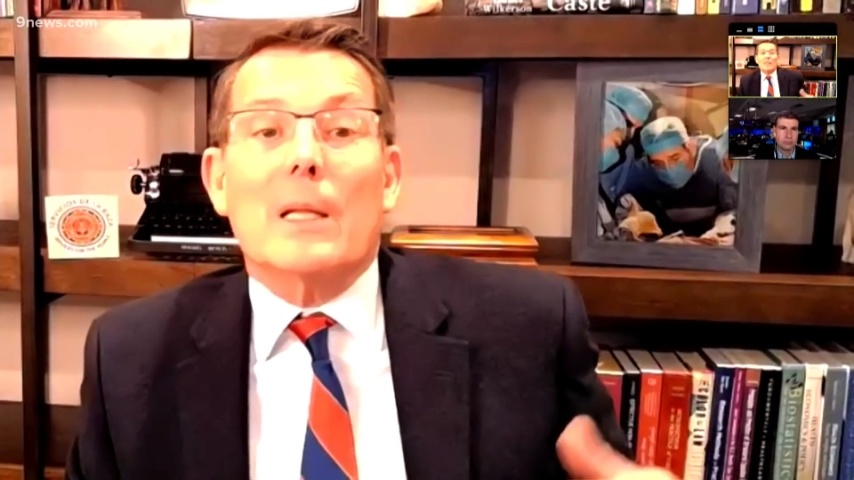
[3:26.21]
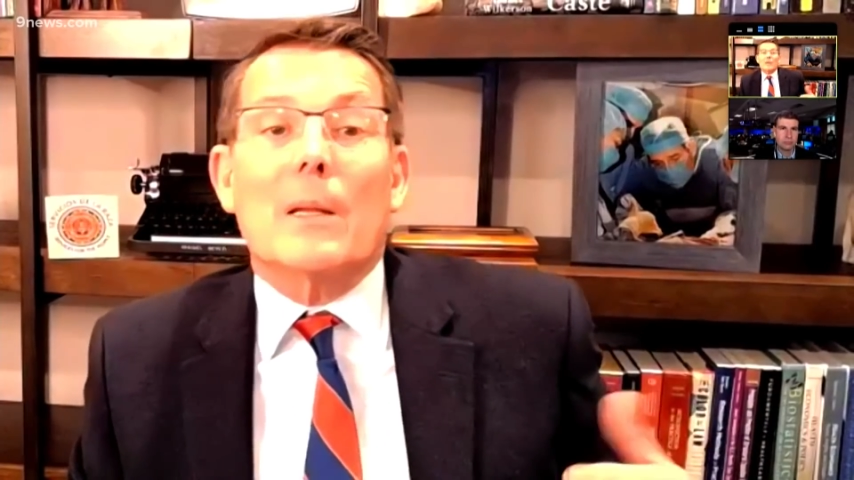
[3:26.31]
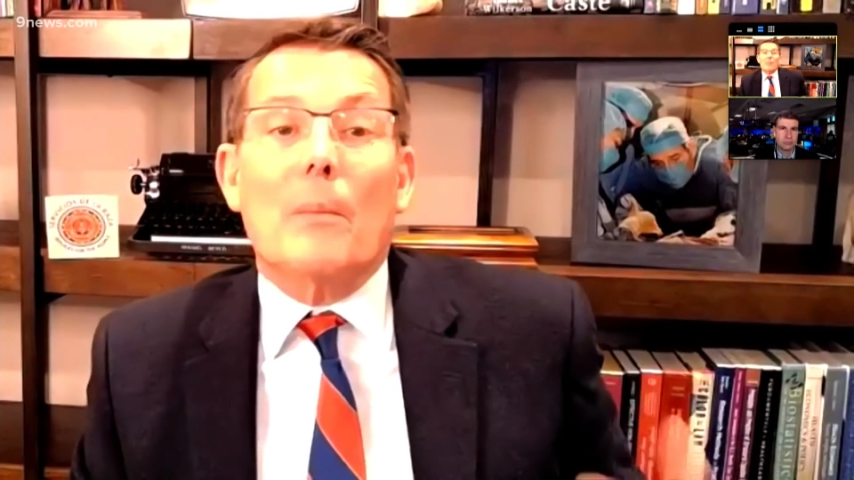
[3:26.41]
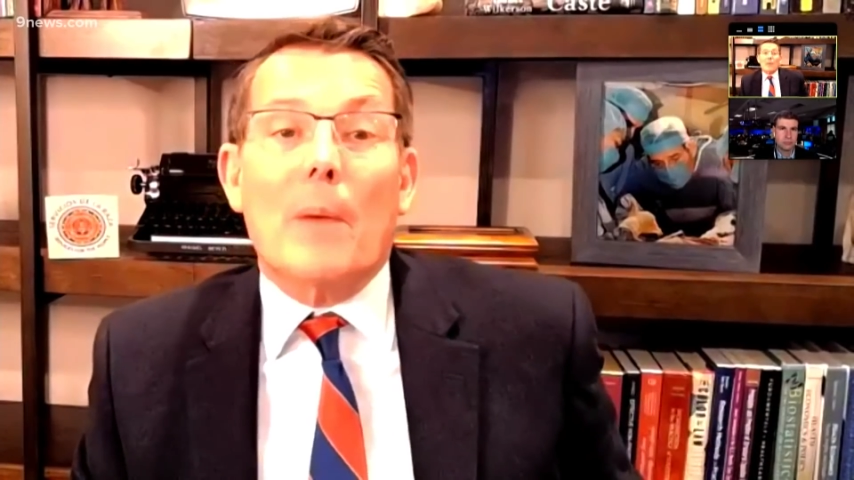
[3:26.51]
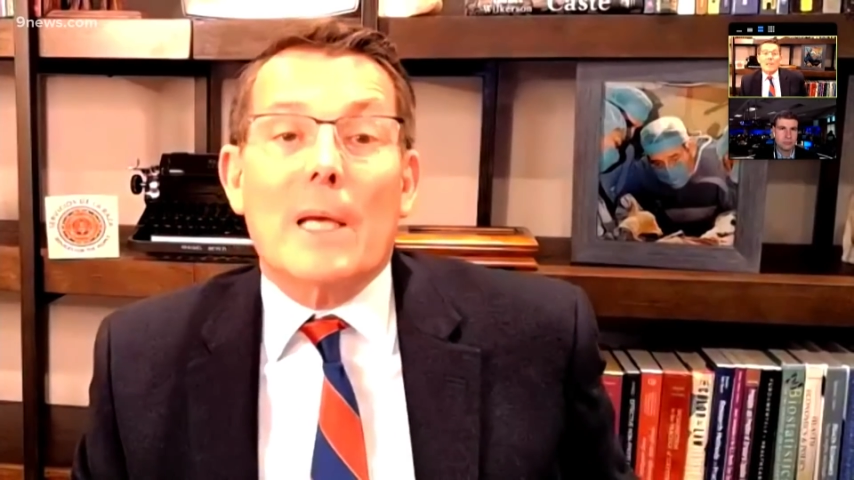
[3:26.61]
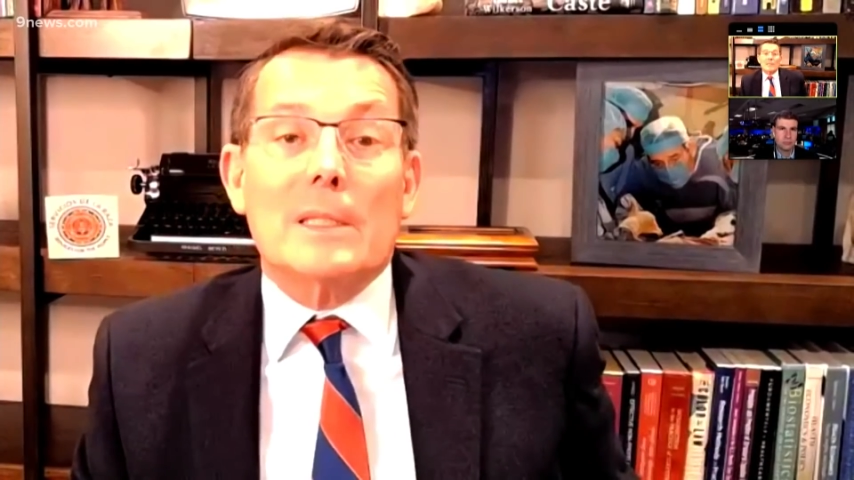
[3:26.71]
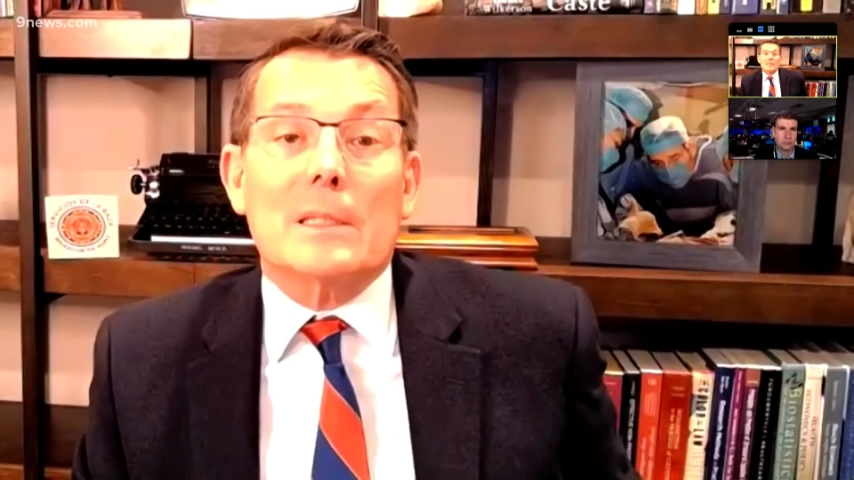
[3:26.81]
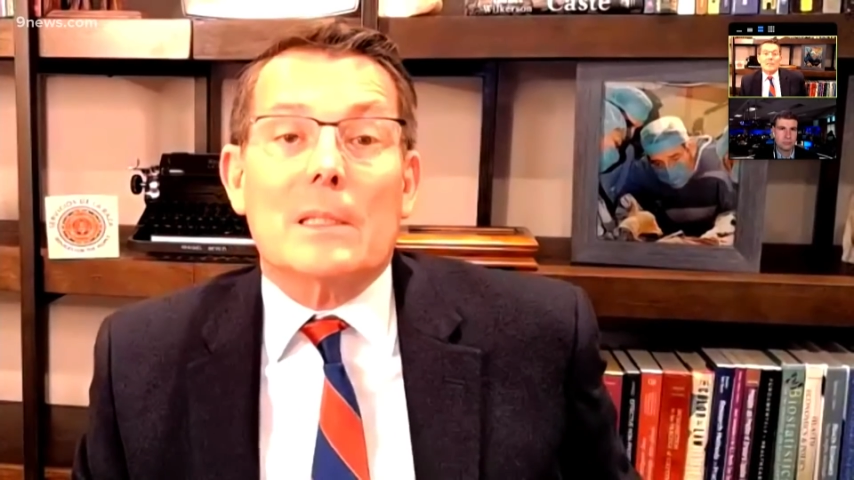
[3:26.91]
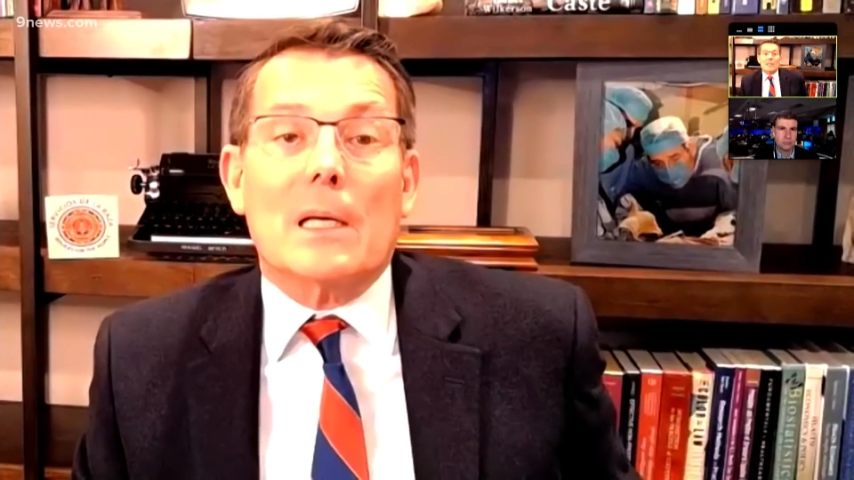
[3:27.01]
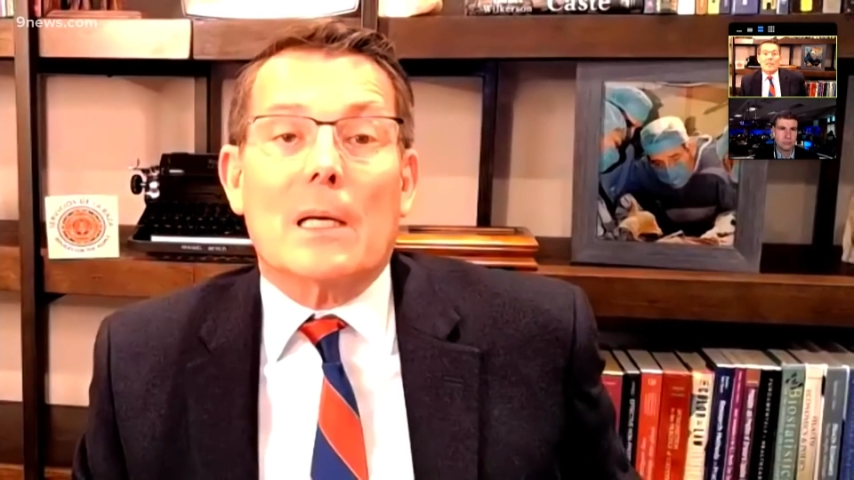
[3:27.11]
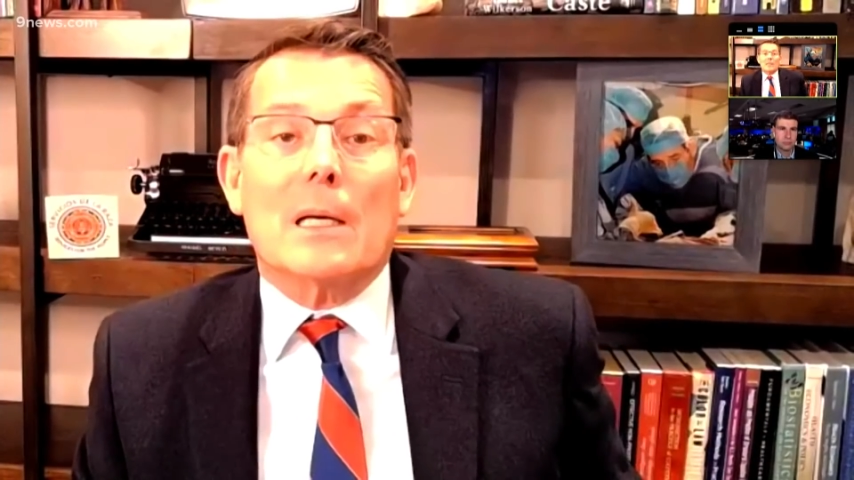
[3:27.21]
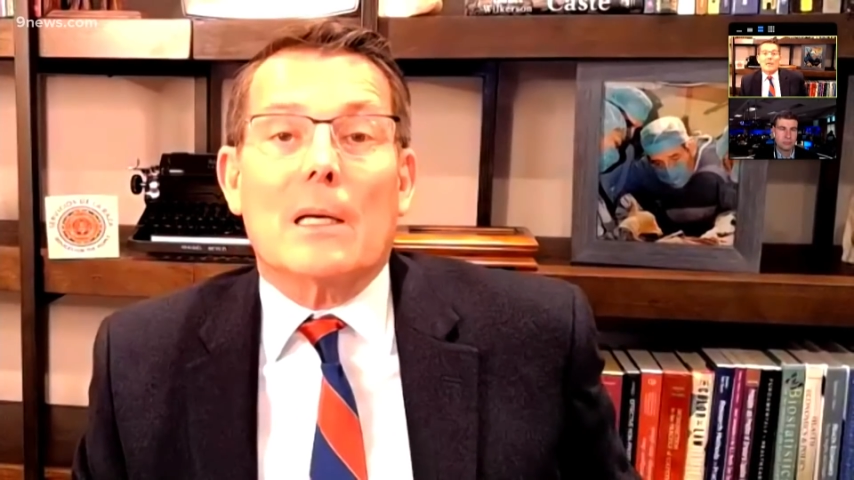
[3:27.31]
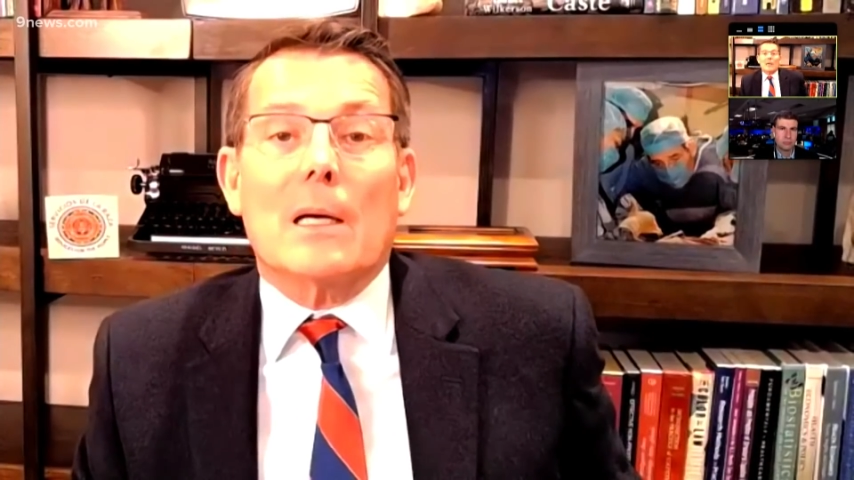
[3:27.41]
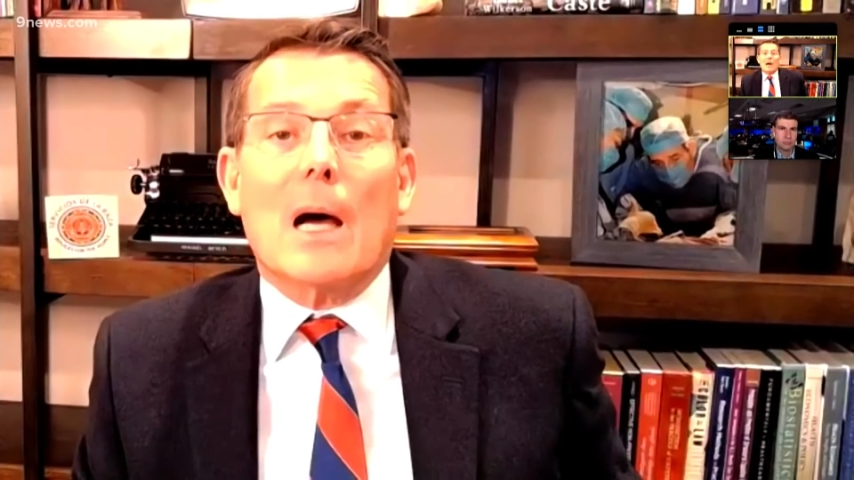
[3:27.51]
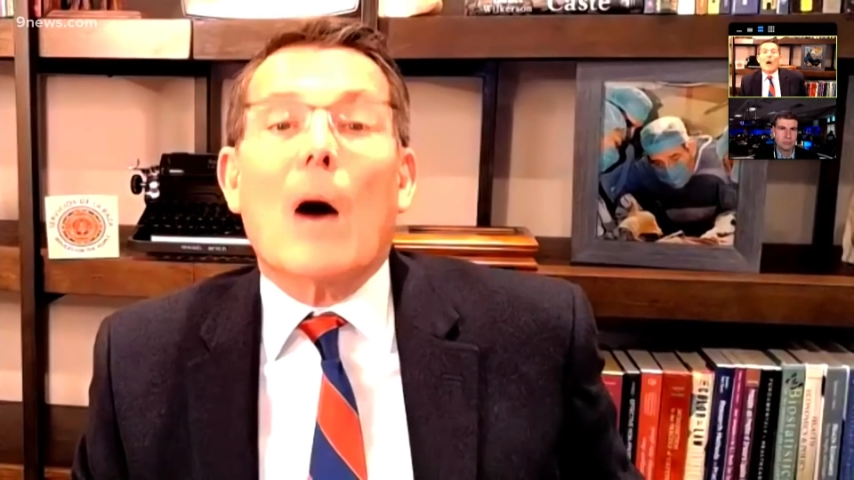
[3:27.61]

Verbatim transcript: the best uh,